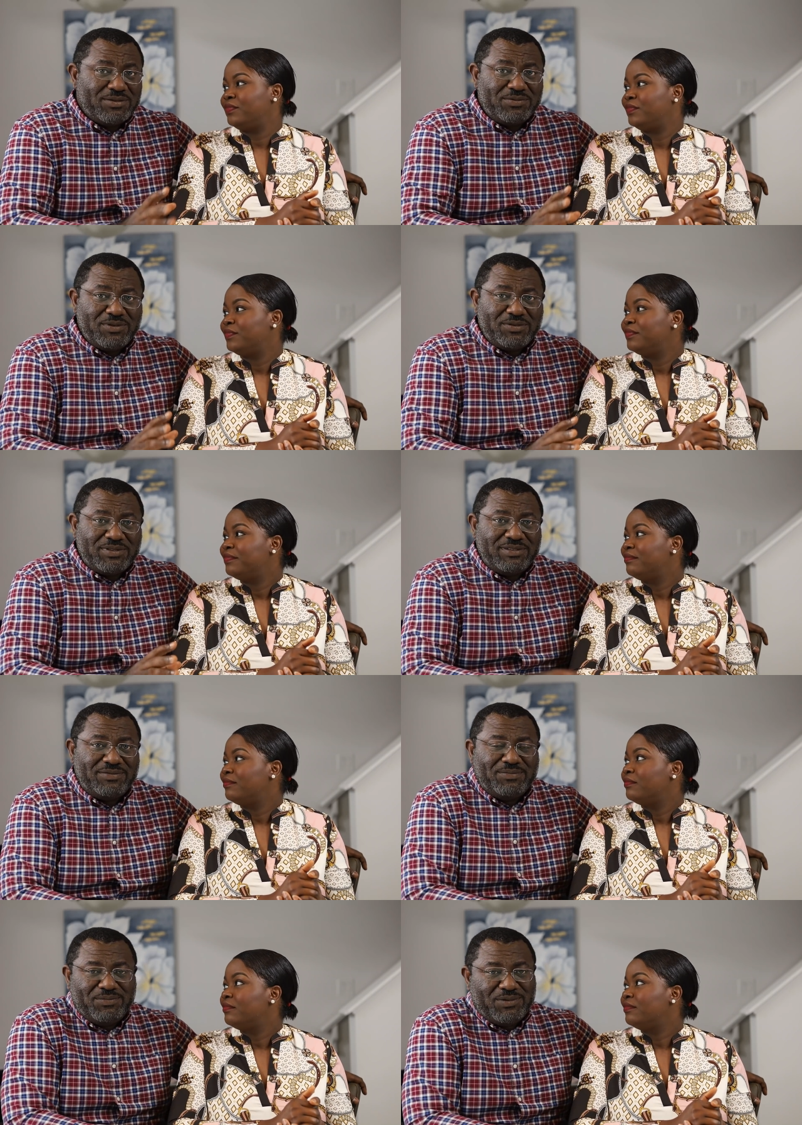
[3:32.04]
Speaker 1: good, rosy,
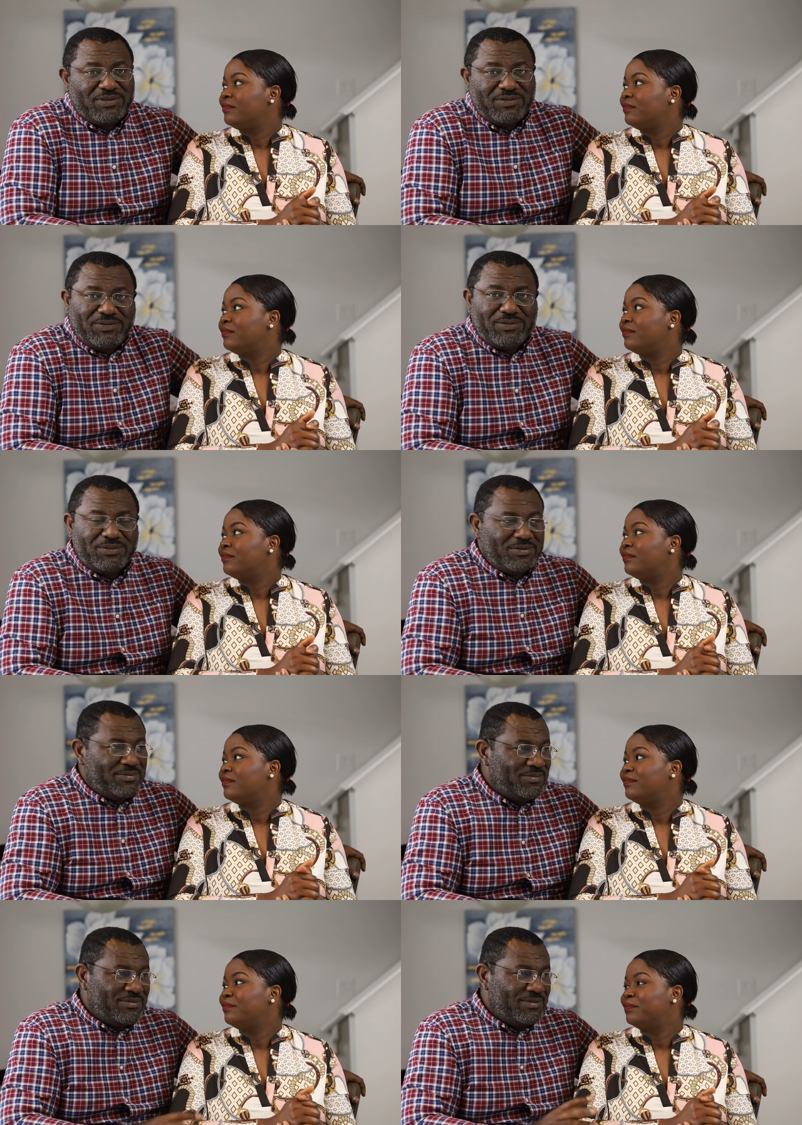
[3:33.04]
beautiful,
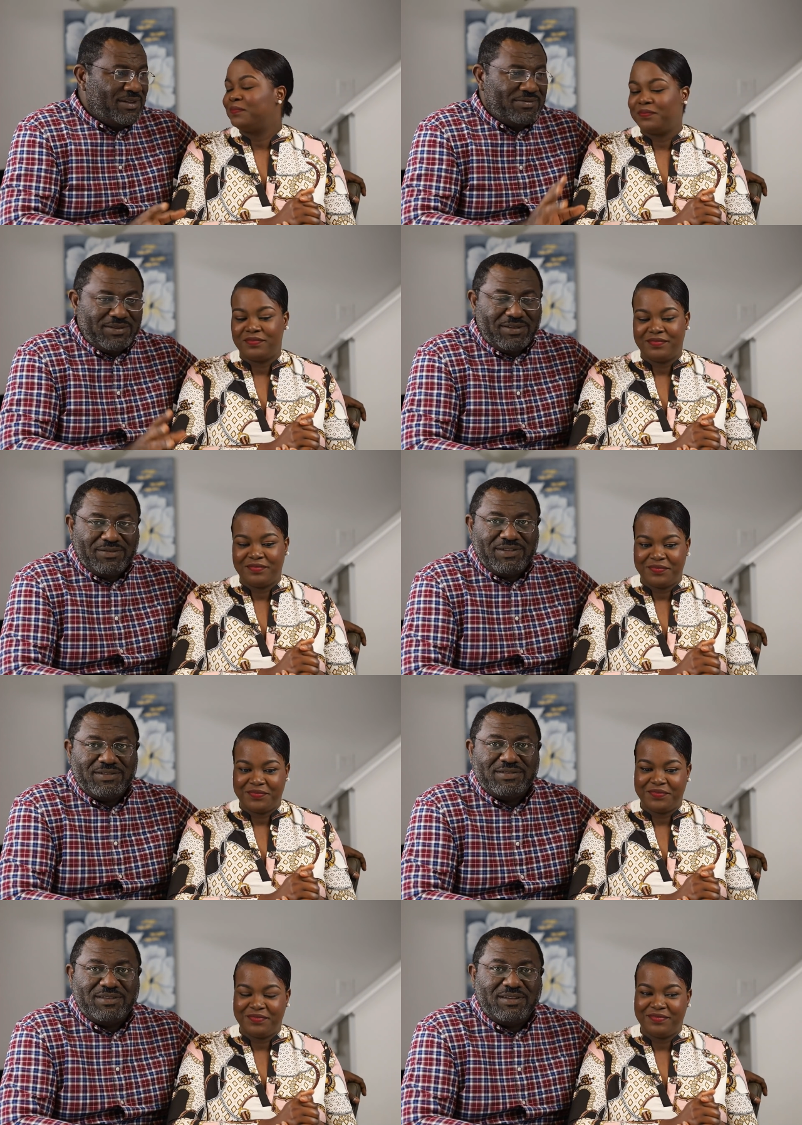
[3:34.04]
lovey-dovey
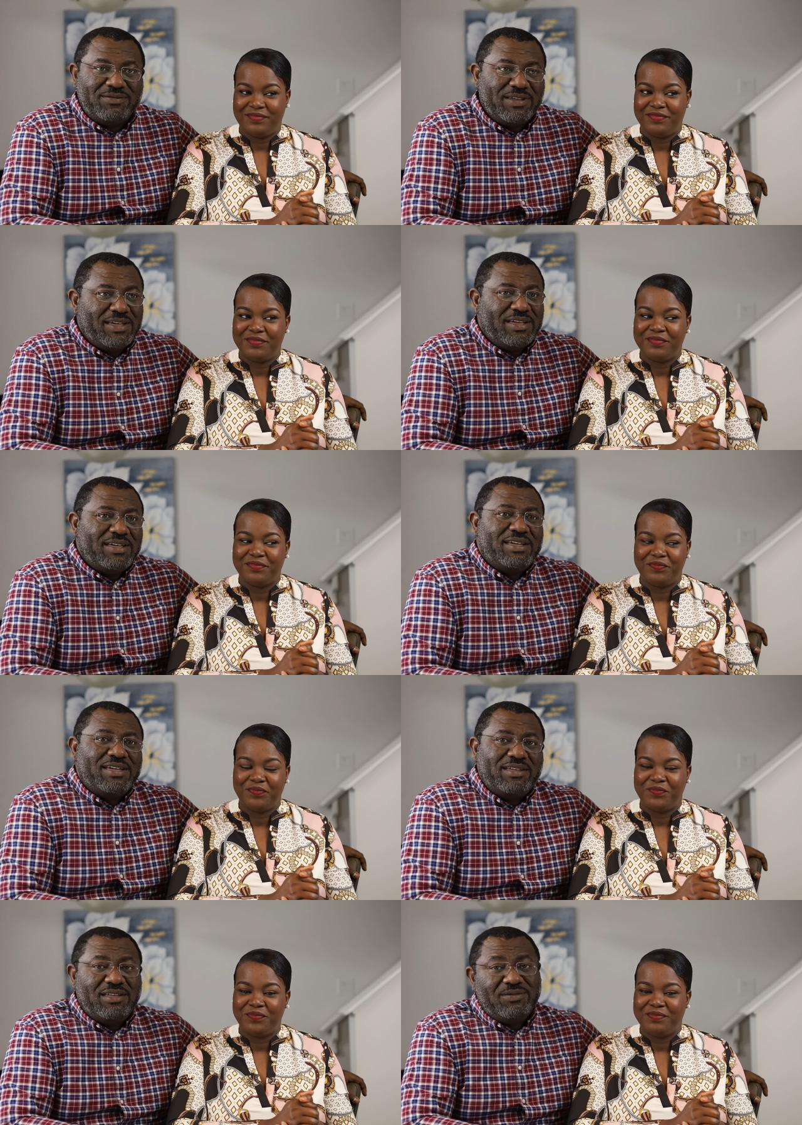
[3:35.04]
and stuff.
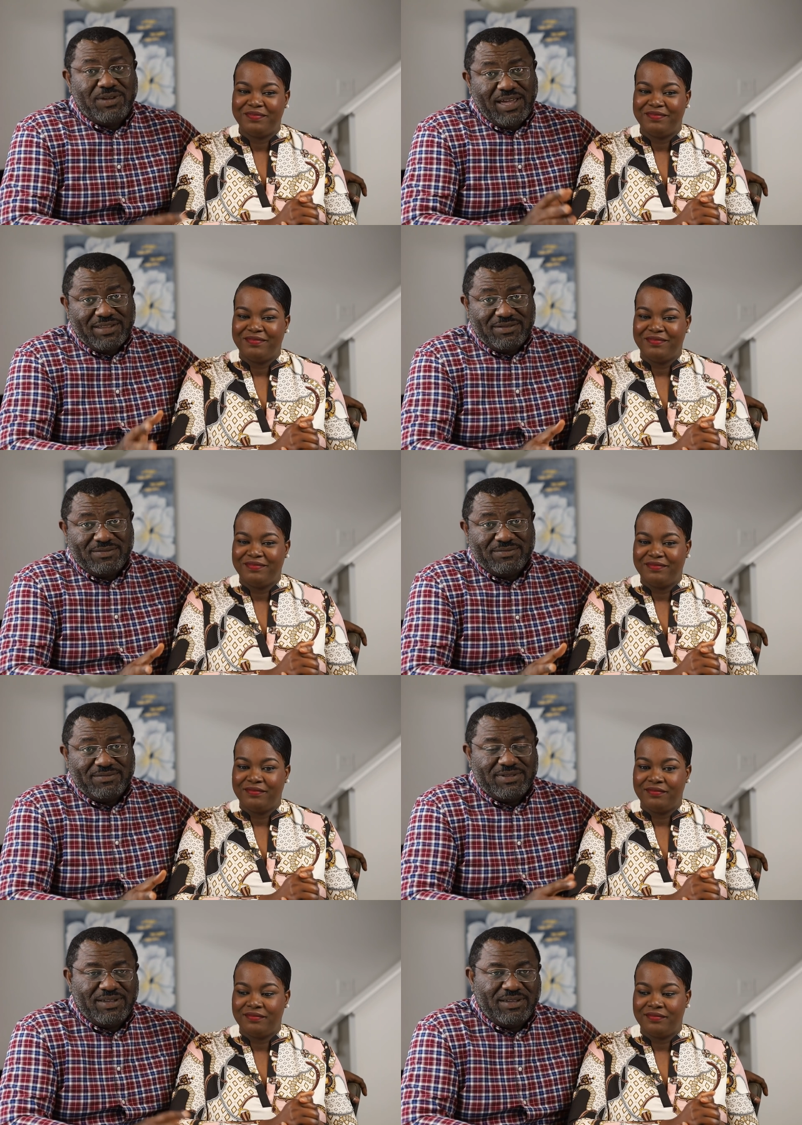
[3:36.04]
And we had
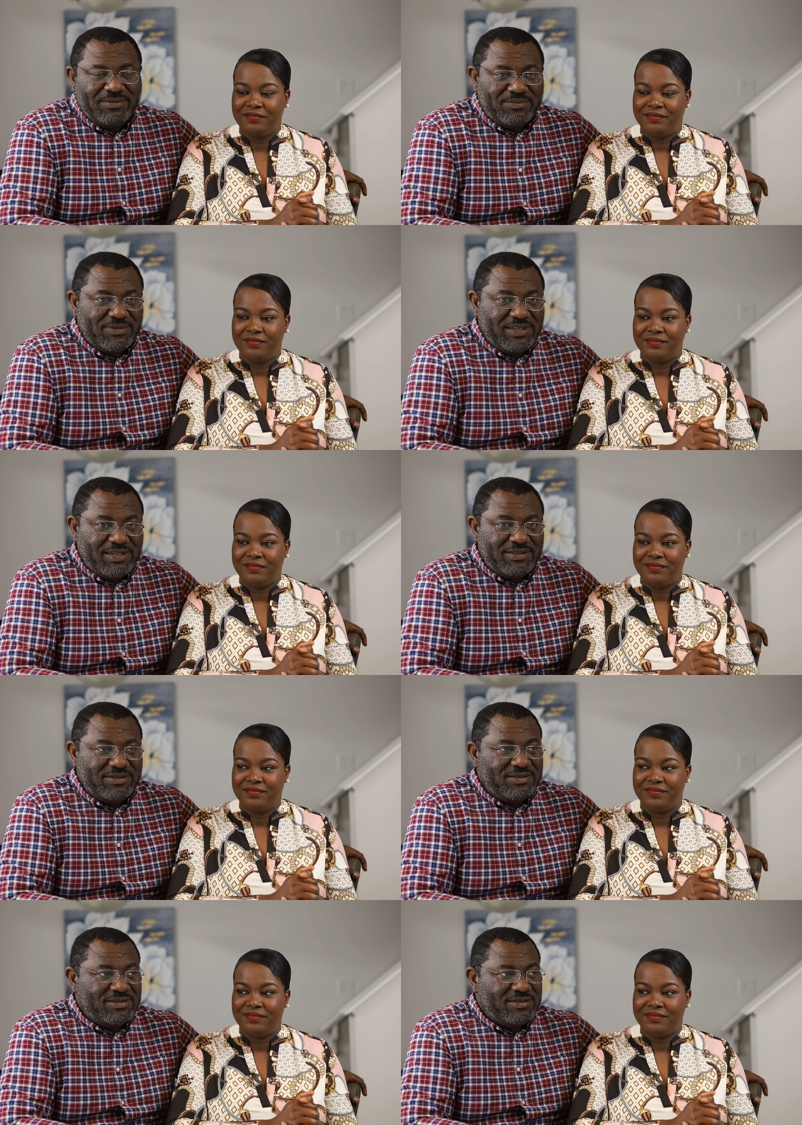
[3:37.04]
um,
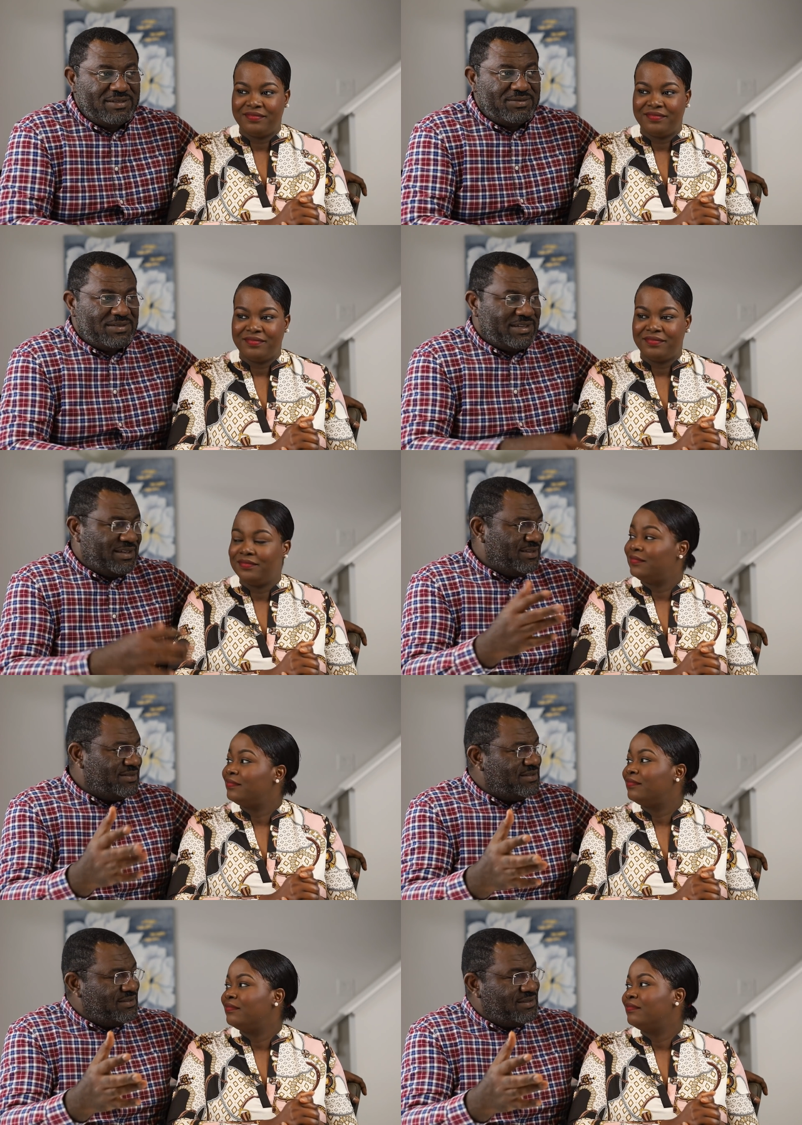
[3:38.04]
kids. This was like
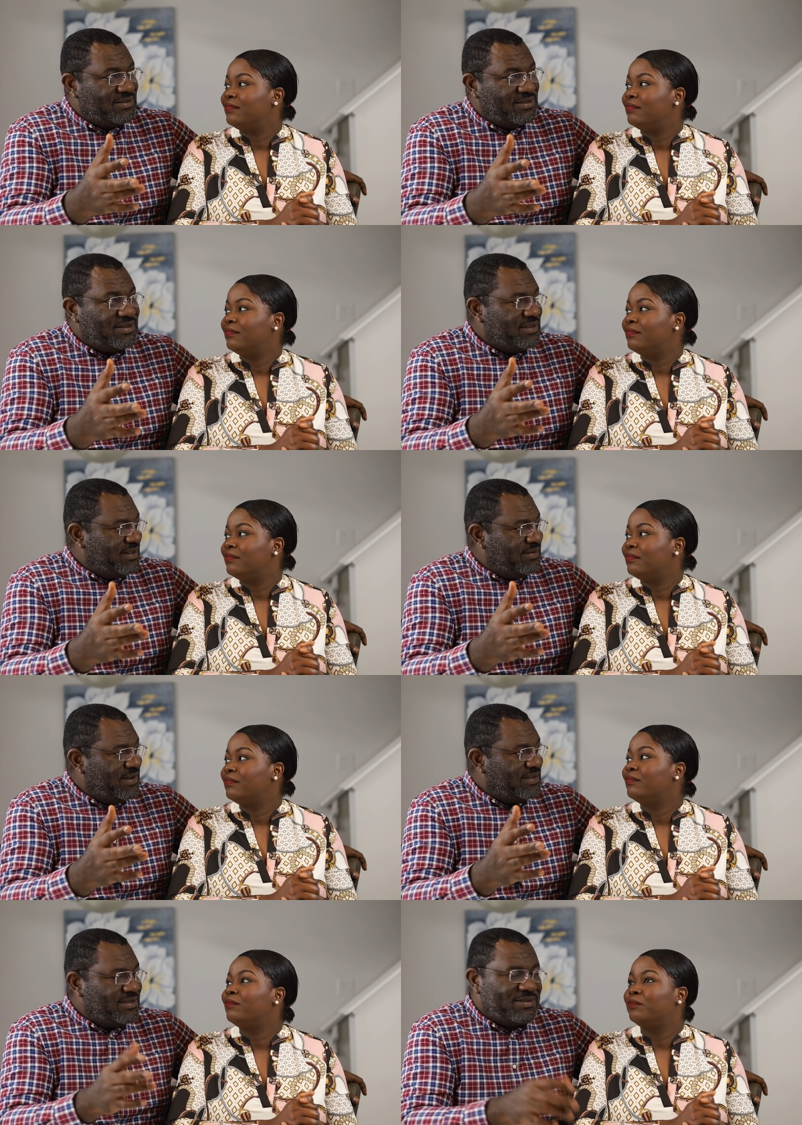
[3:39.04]
the, the third year,
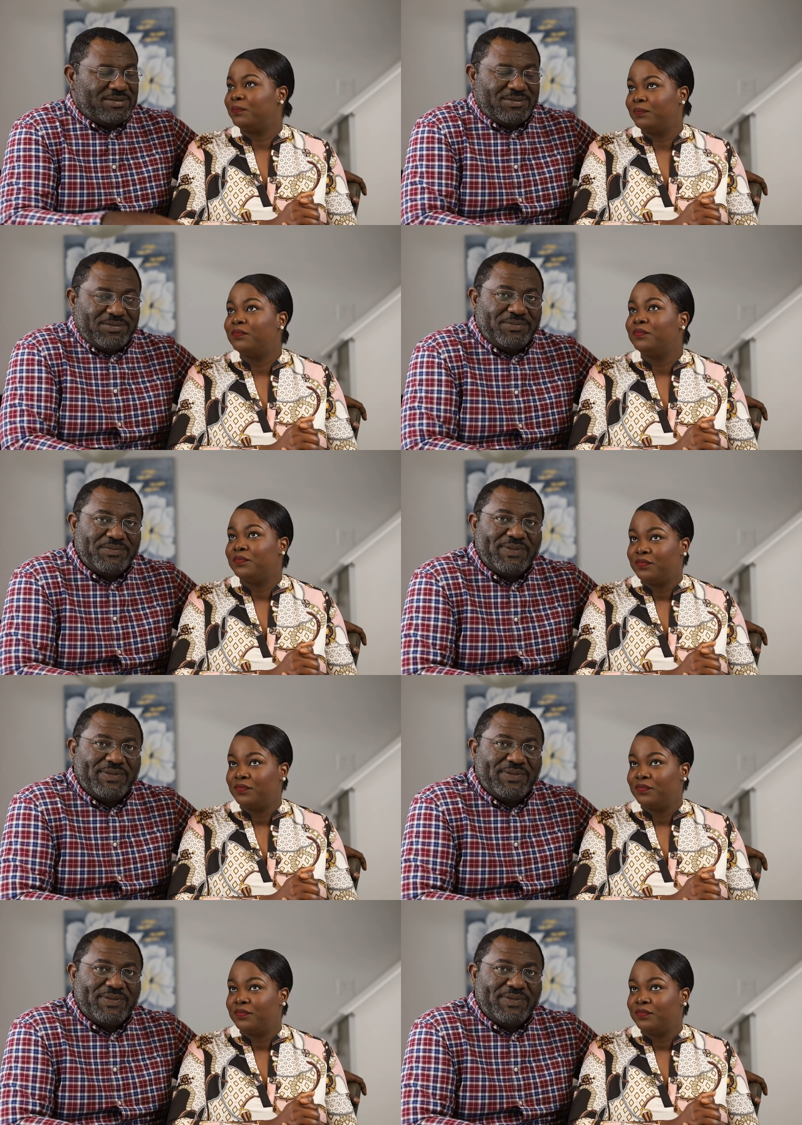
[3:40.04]
right? Mm-hmm. So.